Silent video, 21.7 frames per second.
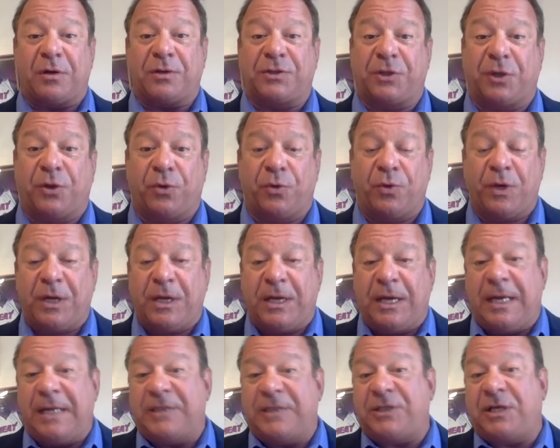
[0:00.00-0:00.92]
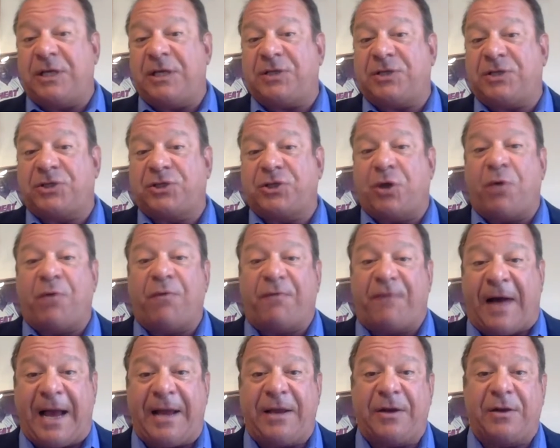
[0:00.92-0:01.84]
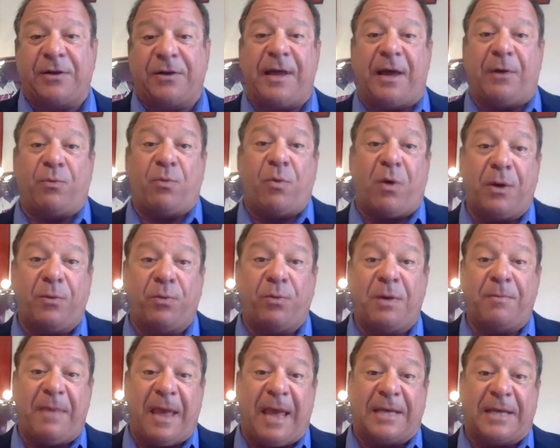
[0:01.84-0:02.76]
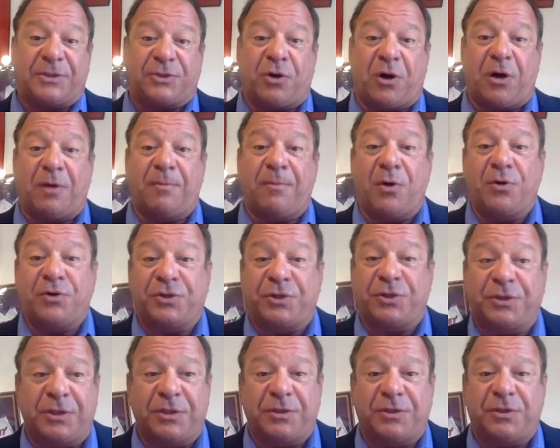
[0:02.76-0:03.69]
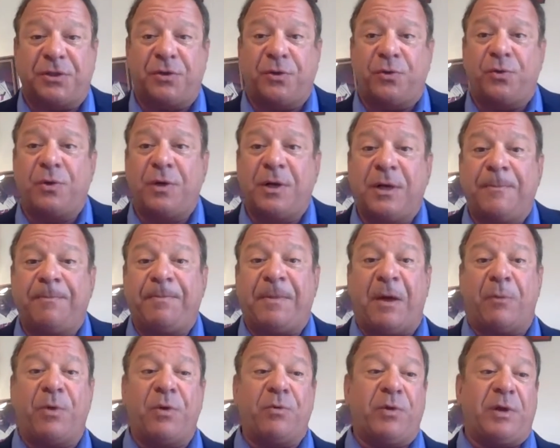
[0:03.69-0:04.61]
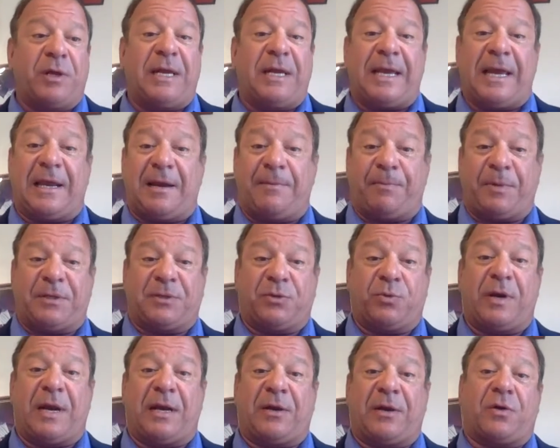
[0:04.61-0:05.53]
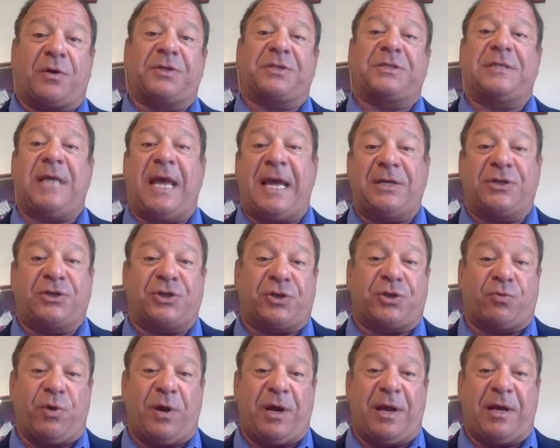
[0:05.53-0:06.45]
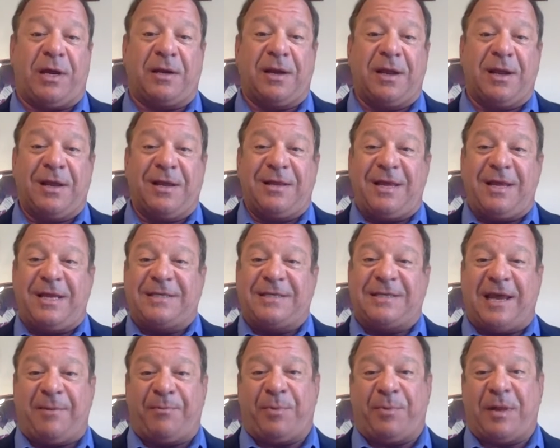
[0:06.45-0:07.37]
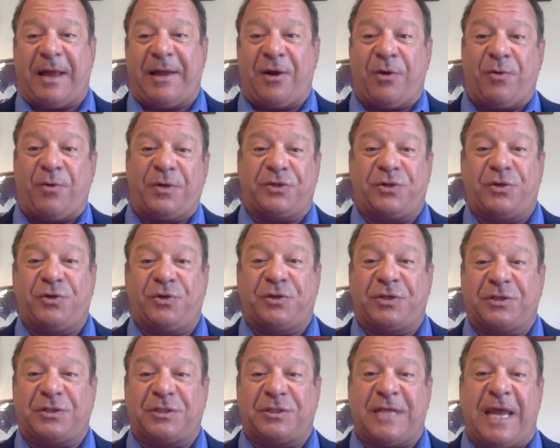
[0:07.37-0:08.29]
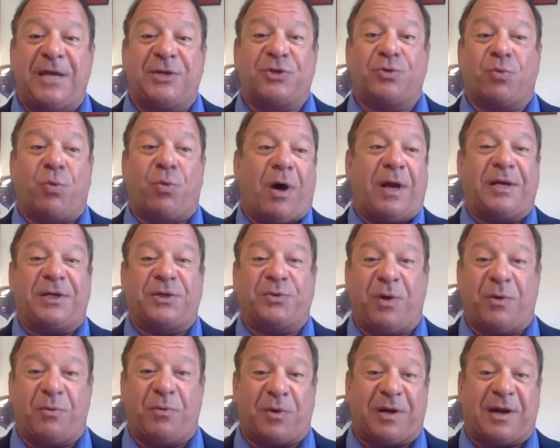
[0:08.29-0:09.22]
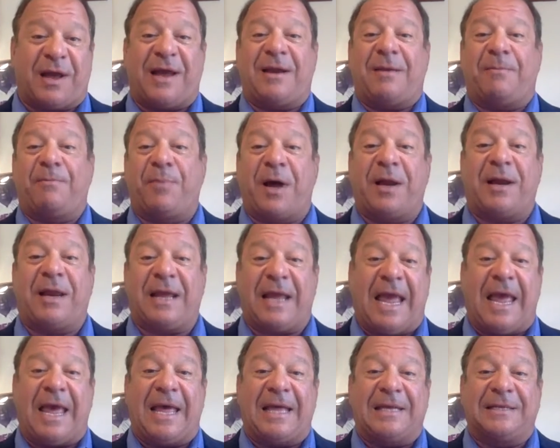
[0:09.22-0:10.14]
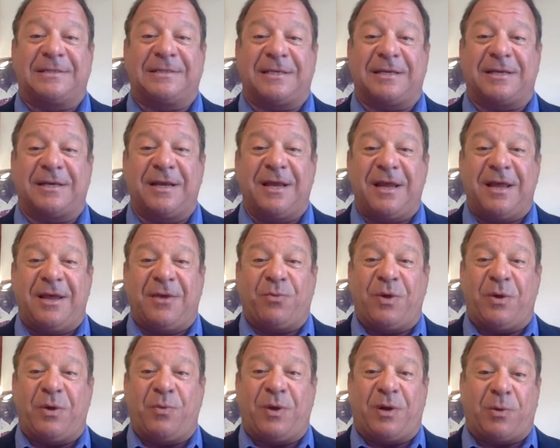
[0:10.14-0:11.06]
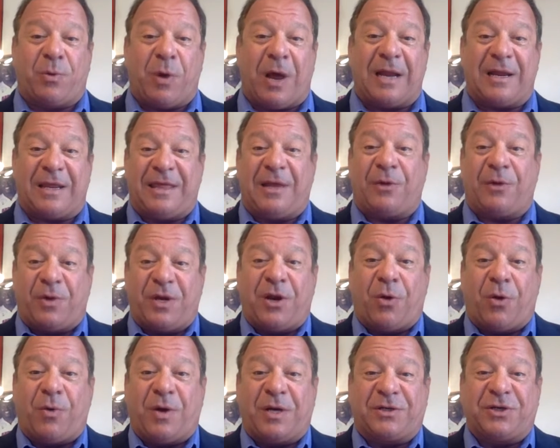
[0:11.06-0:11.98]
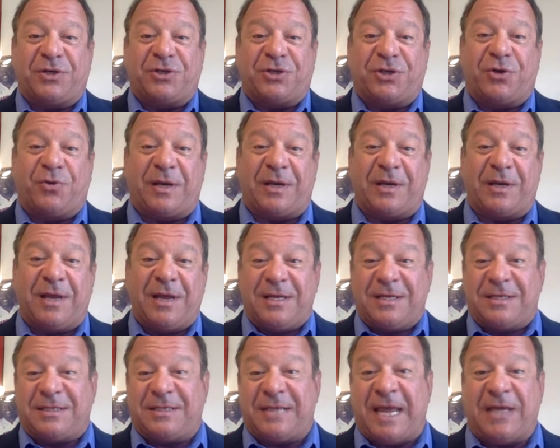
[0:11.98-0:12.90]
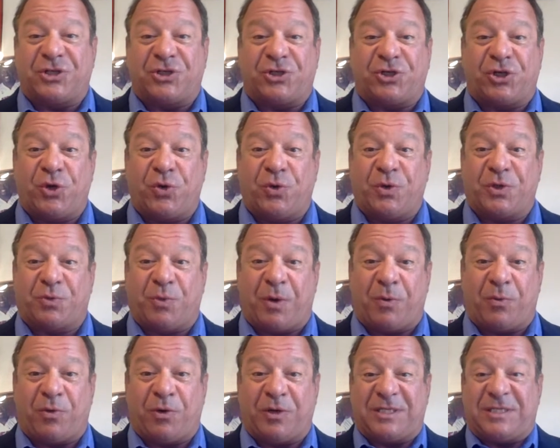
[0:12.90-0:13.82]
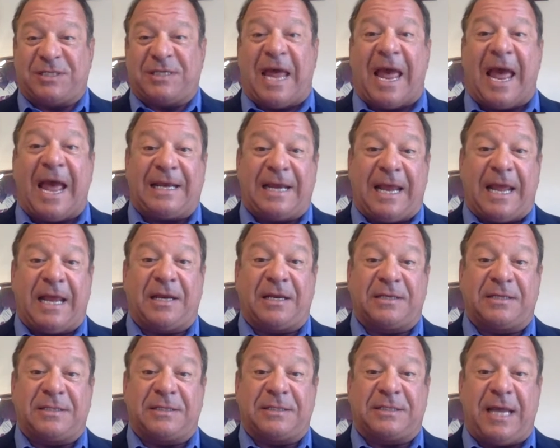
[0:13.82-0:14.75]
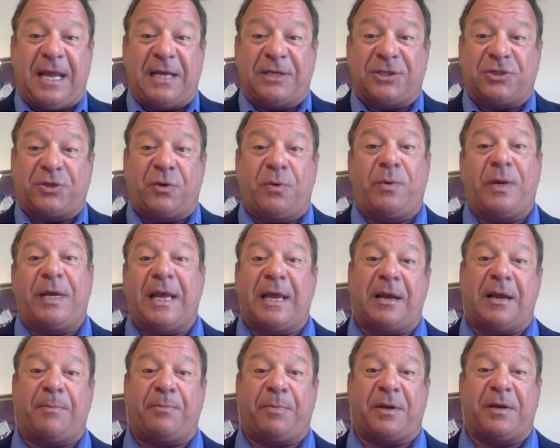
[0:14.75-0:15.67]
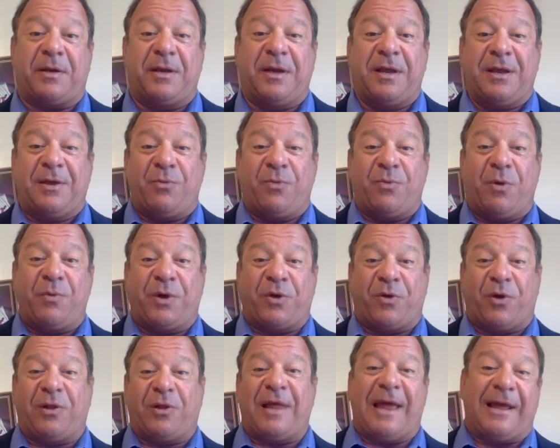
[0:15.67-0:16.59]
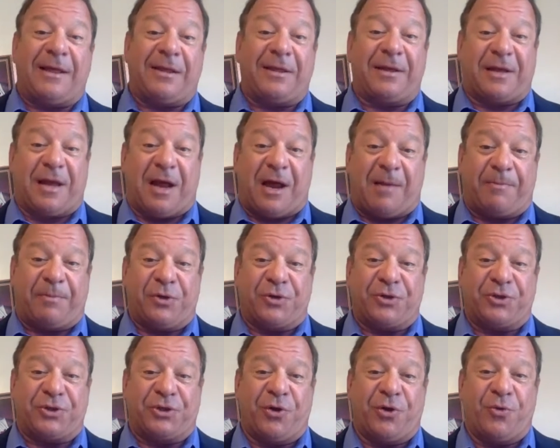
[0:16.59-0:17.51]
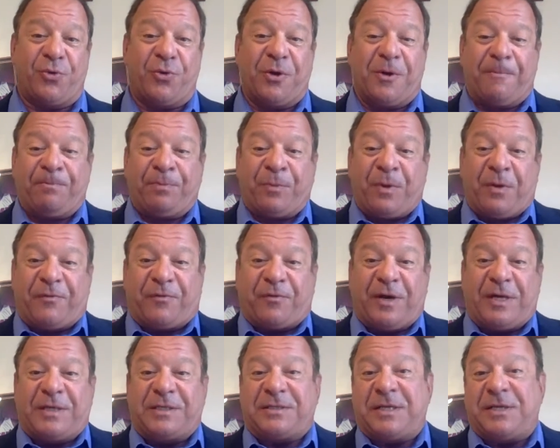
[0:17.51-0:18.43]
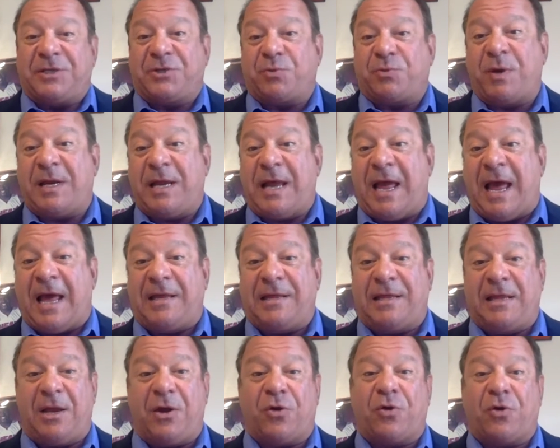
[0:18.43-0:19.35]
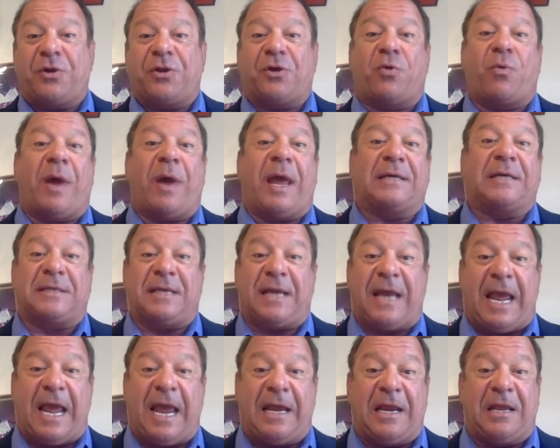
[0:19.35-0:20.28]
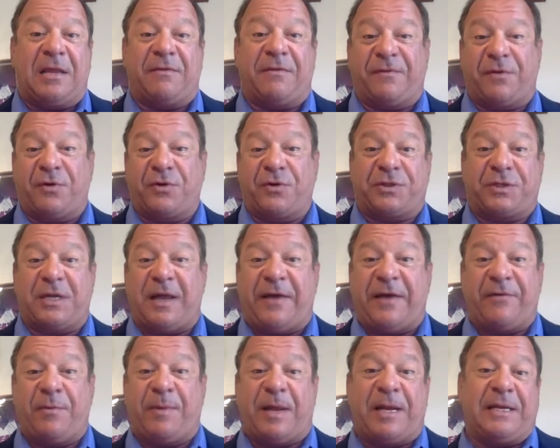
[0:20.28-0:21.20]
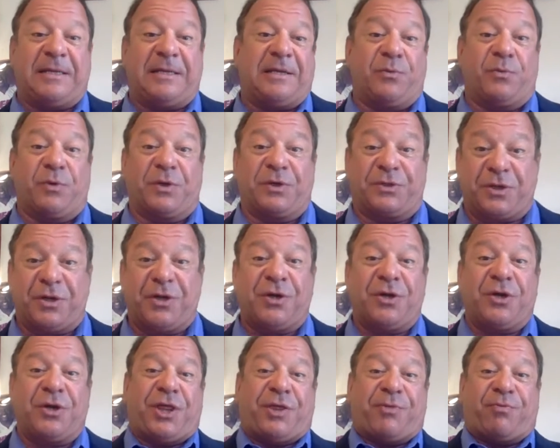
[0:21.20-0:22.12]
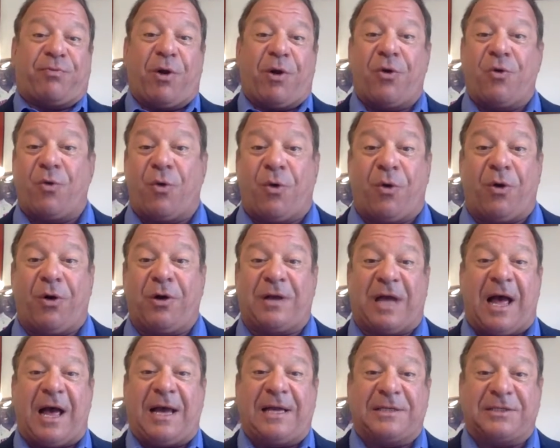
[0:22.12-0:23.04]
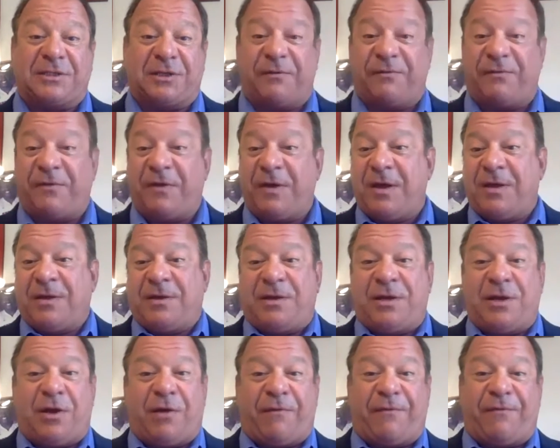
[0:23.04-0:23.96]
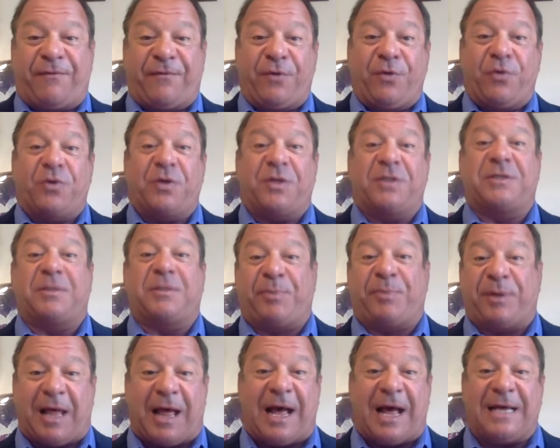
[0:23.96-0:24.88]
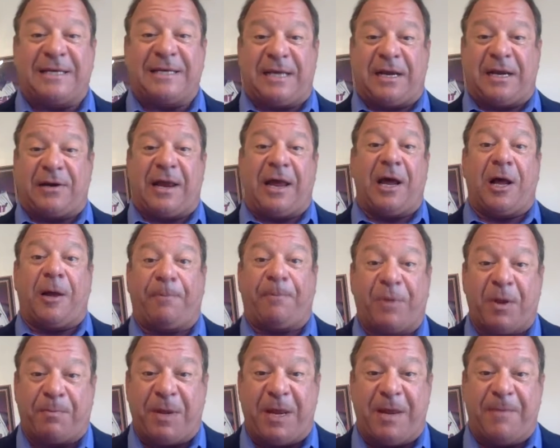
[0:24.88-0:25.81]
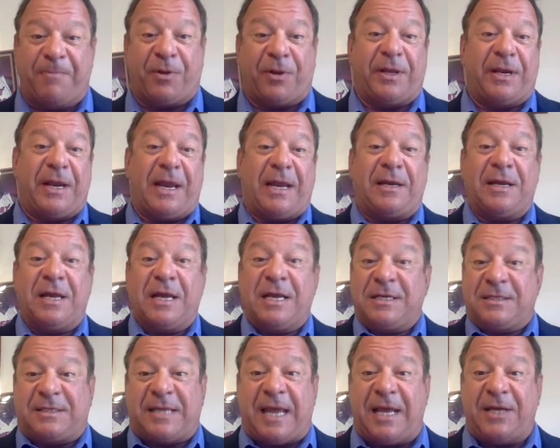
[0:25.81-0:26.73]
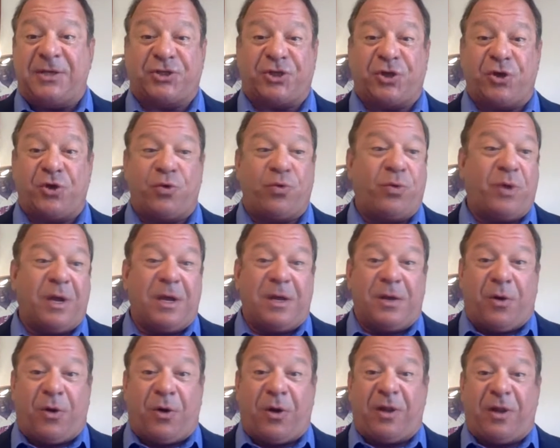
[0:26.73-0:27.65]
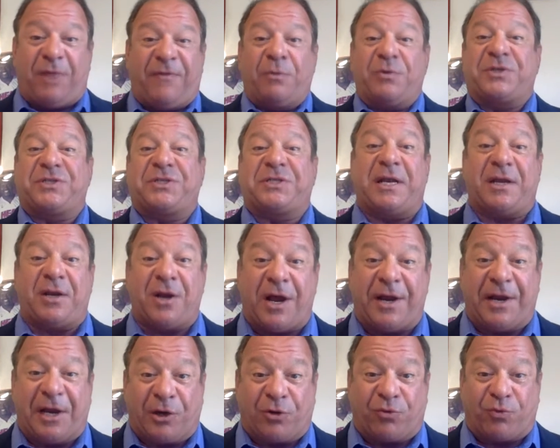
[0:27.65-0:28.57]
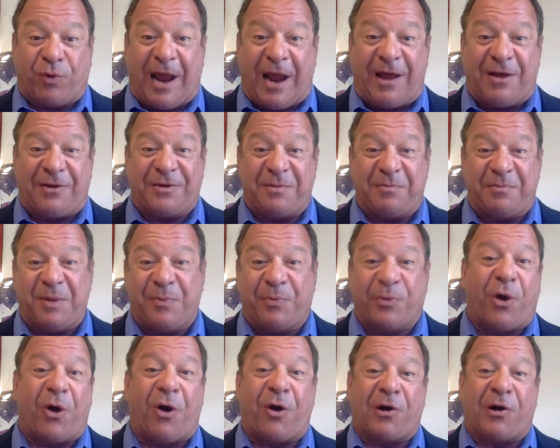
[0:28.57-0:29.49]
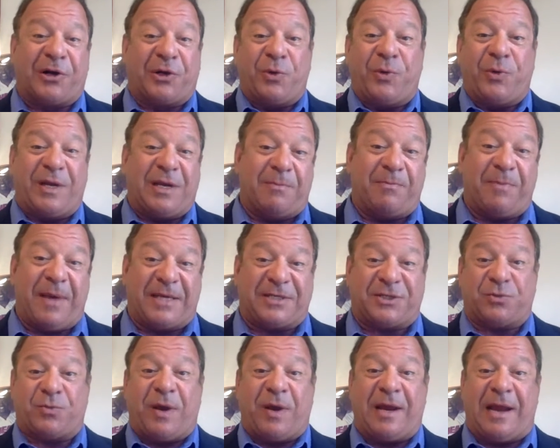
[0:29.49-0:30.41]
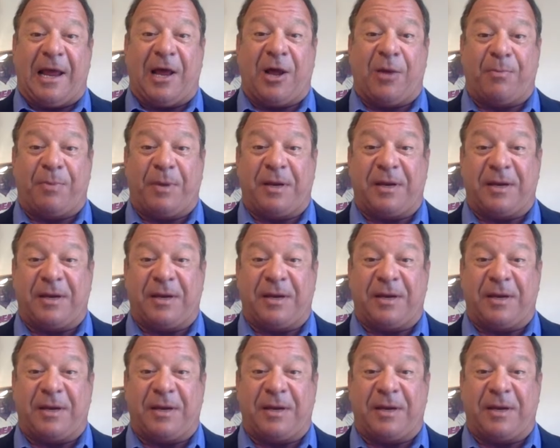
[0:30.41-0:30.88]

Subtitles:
So it's so vital that, one, we master our emotions, and two, that we really get up into what I call stage 3. And the example I always use is stage 1 is when we're kind of butting heads and we kind of think we know what to do. And stage 2 is when we're stagnated. And stage 3, we get up in what we call a helicopter. So, for instance, when you had the earthquakes in Haiti, the first thing everybody did was throw all kinds of, you know, food and supplies there to help the people. And then stage 2, all of it was sitting on the ground and people arguing the best way to help it.